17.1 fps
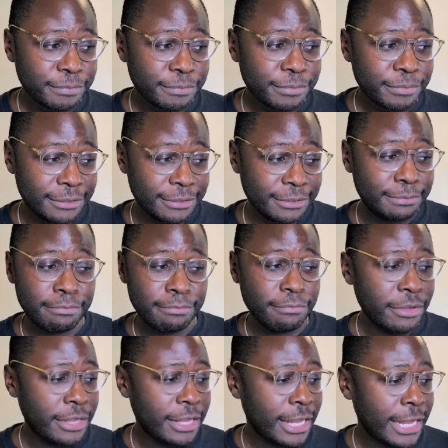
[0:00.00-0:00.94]
And this is
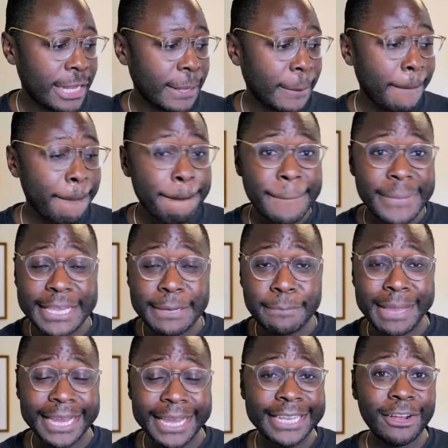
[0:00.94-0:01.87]
uh, me
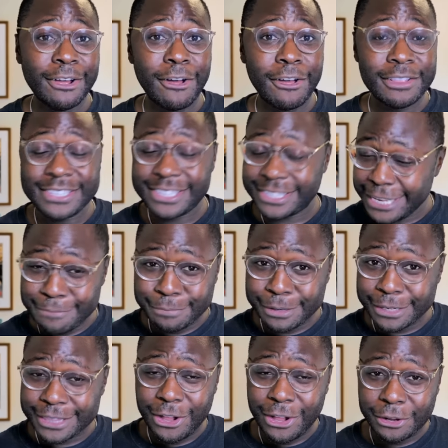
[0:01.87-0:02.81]
back in the same
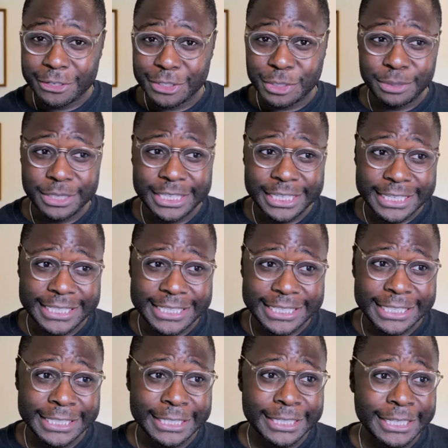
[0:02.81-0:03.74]
month, August
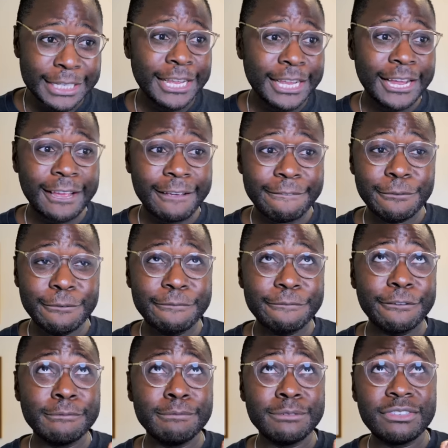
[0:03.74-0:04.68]
2018. I flew
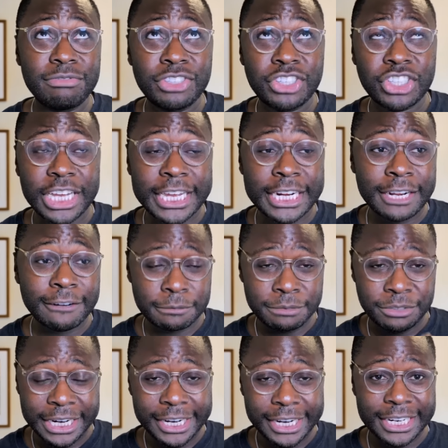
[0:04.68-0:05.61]
from China, from
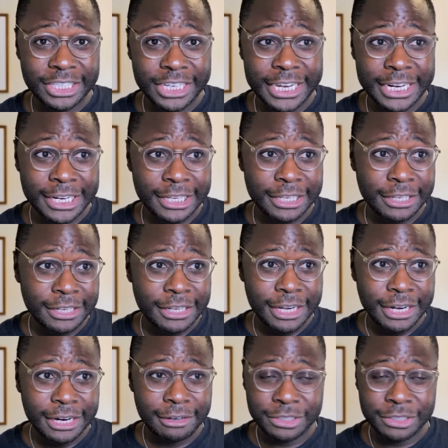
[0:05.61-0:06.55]
Shanghai, China.
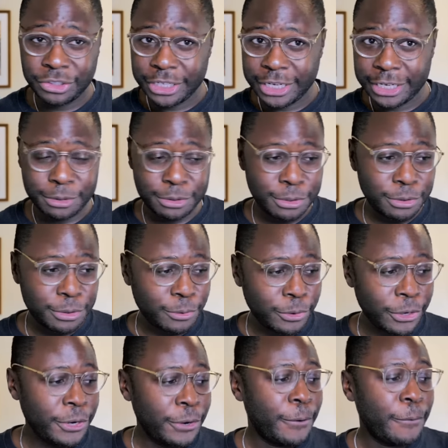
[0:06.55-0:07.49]
I was in China with
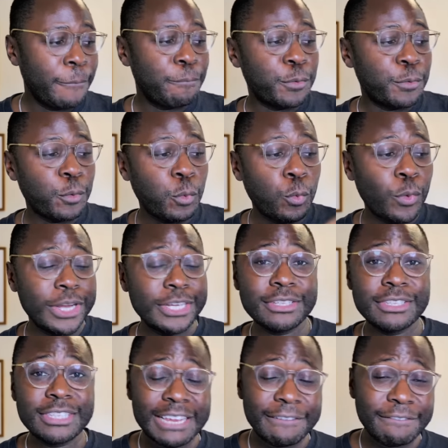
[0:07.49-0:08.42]
KuCoin, went
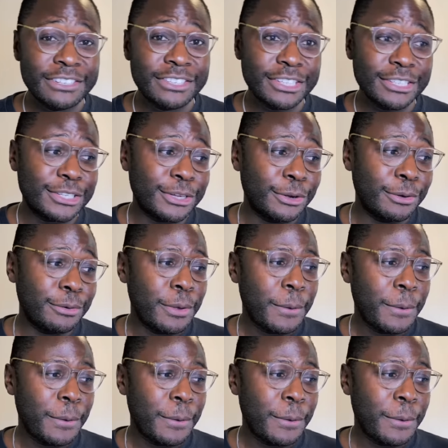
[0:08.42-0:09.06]
to San Francisco,